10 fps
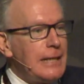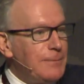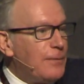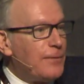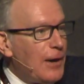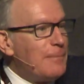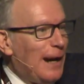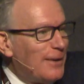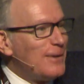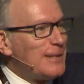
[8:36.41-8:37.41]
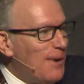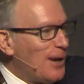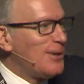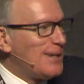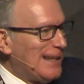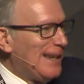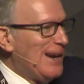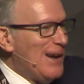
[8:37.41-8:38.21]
it would be very bad for democracy.